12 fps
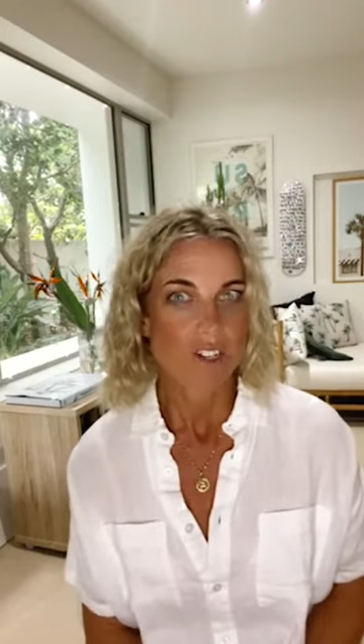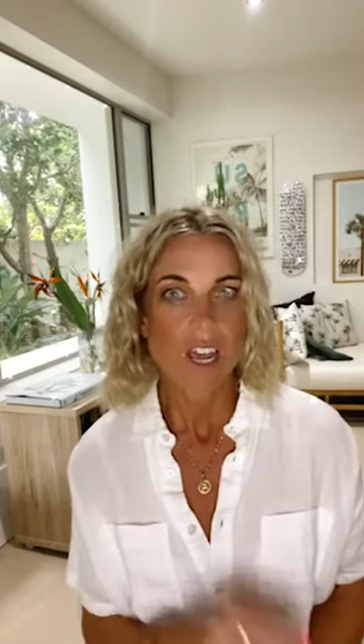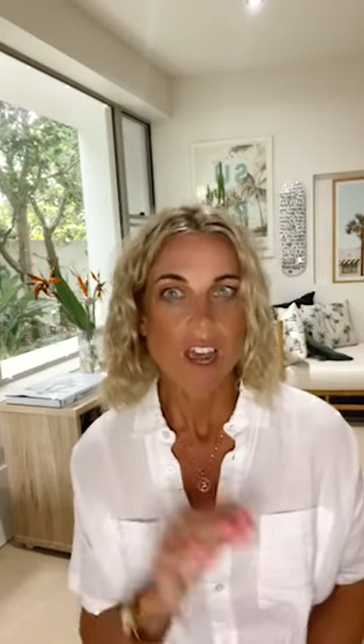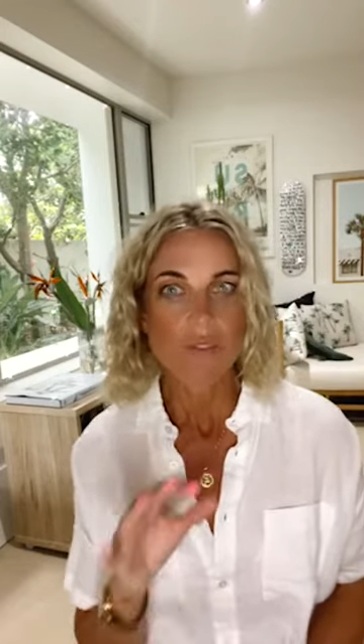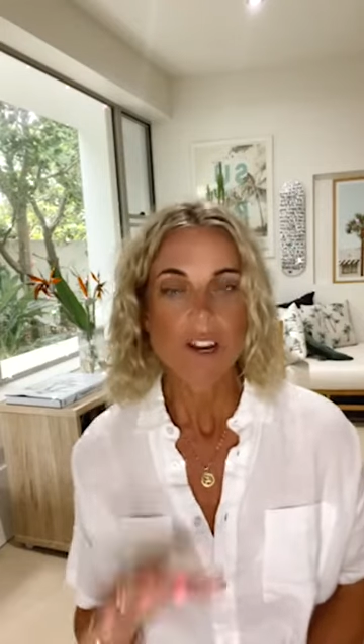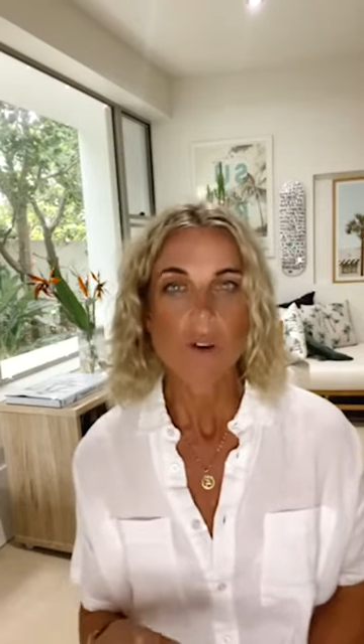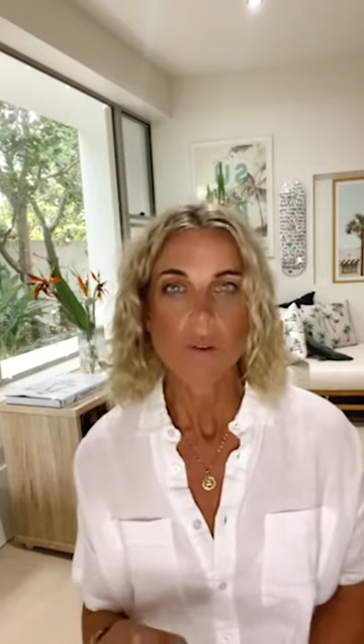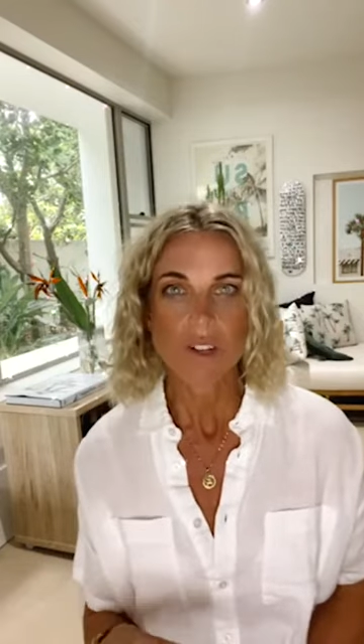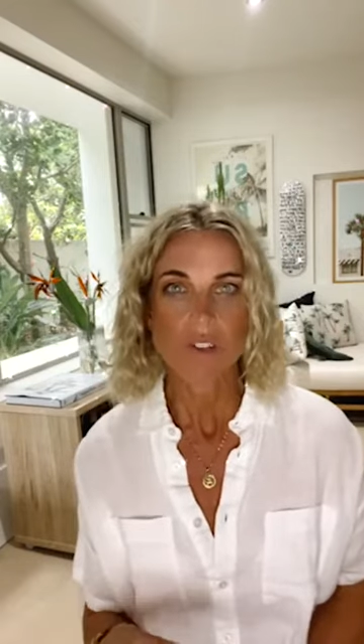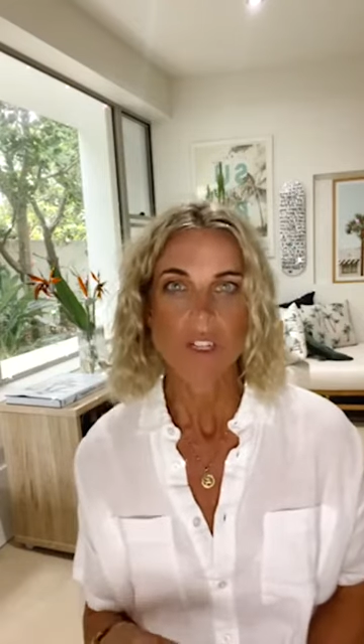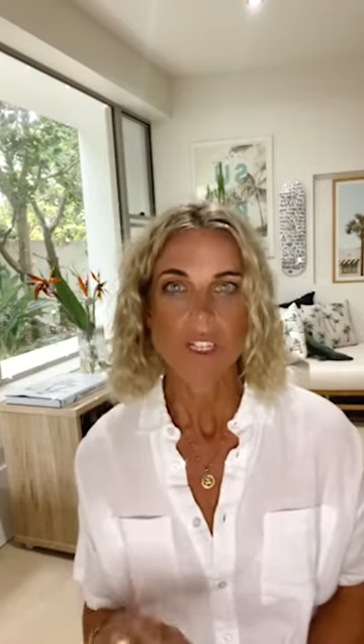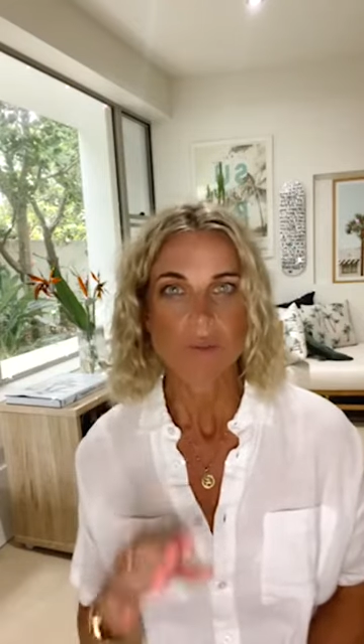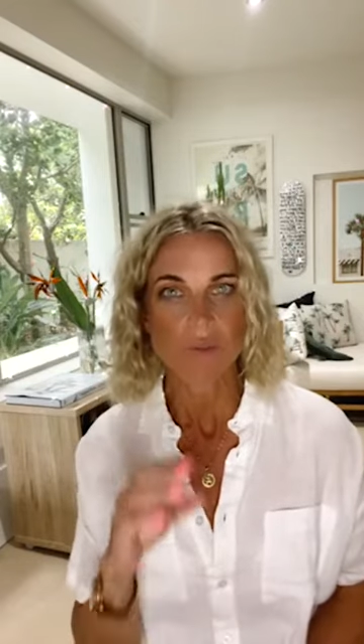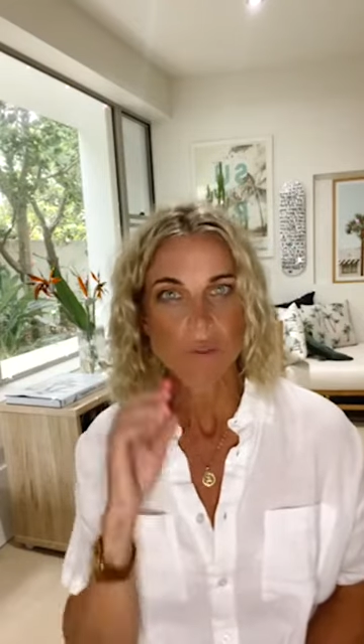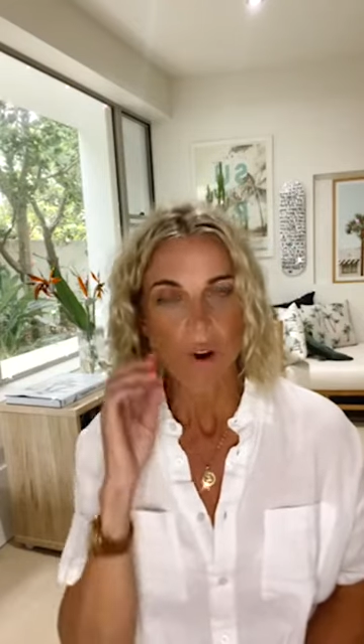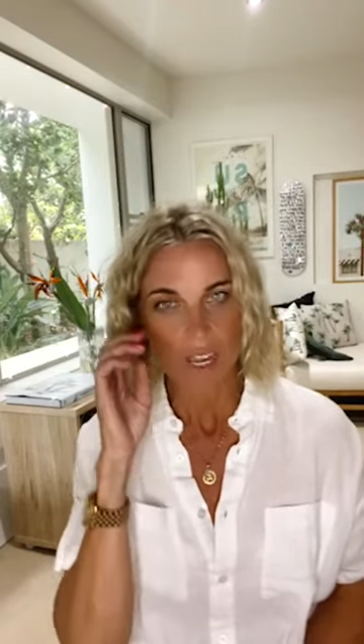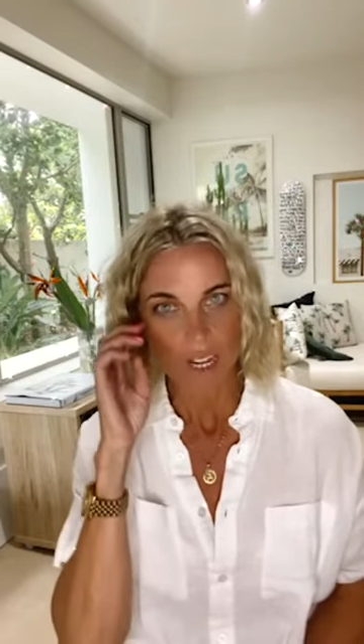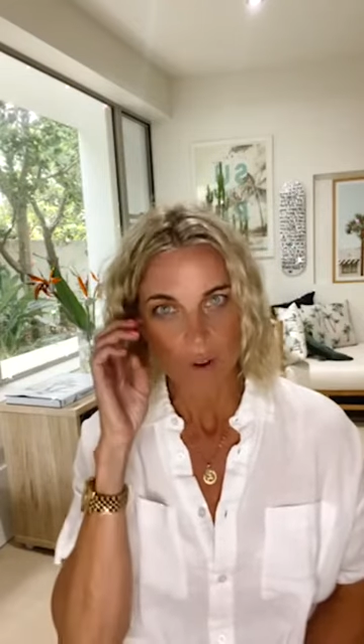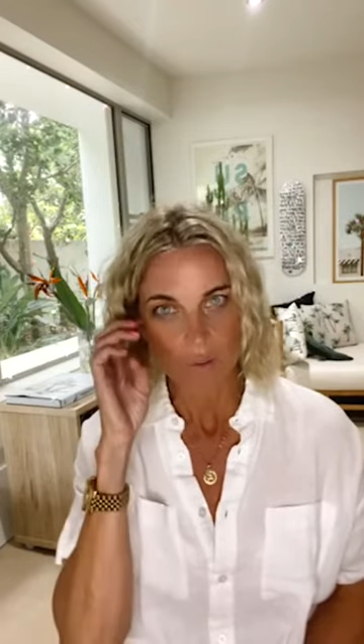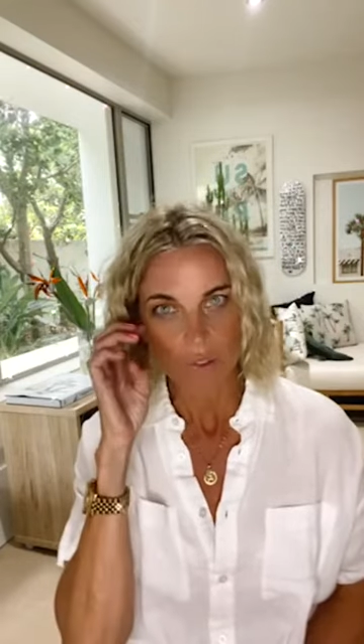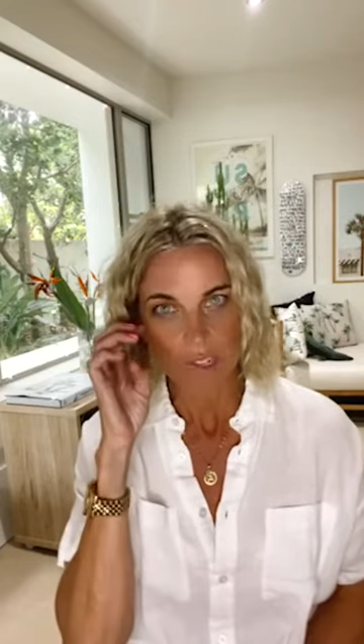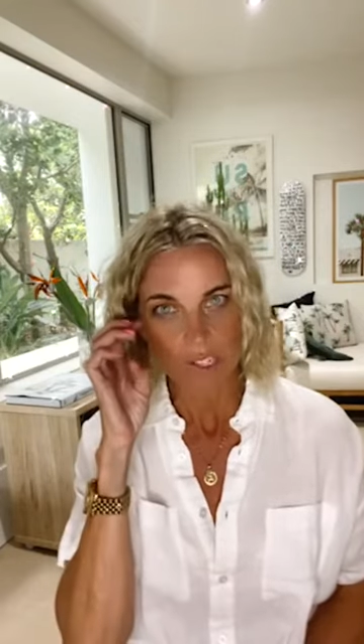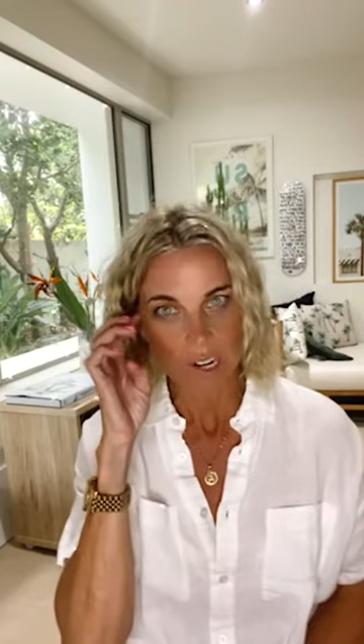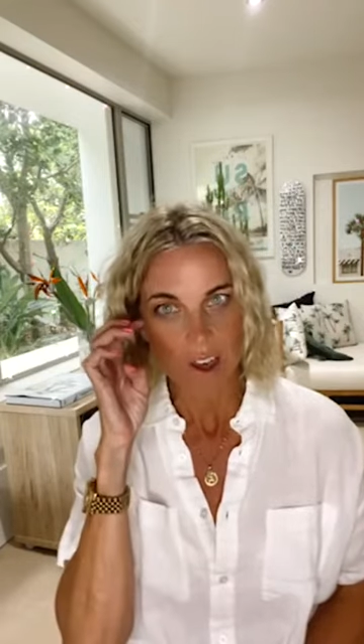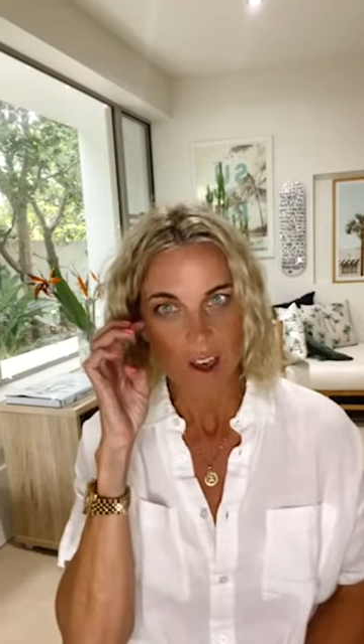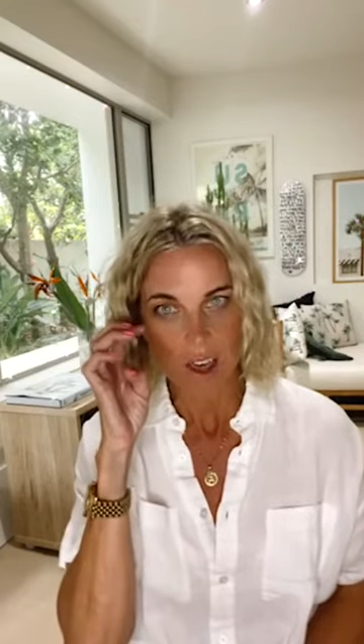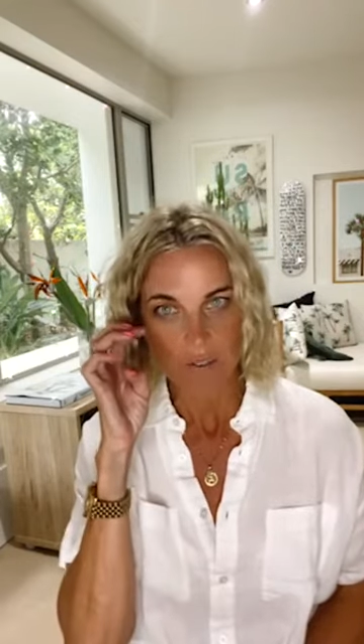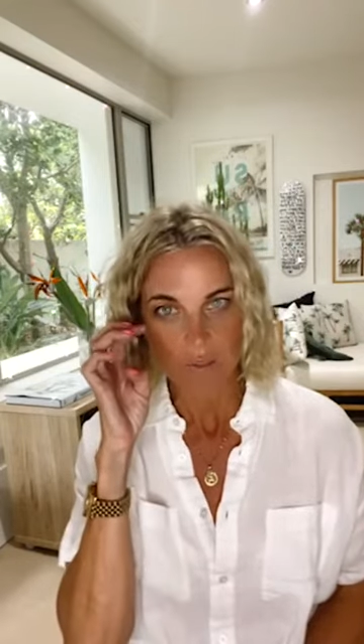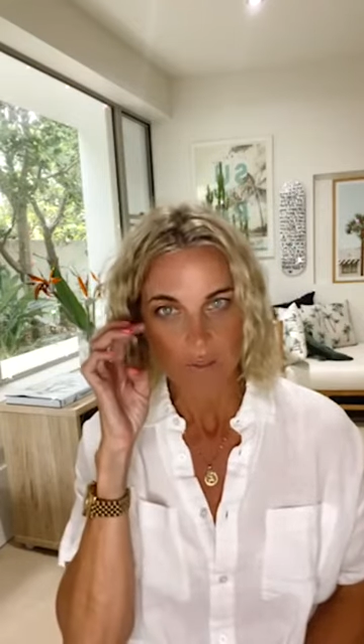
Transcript: Do you have any questions before I get off this live?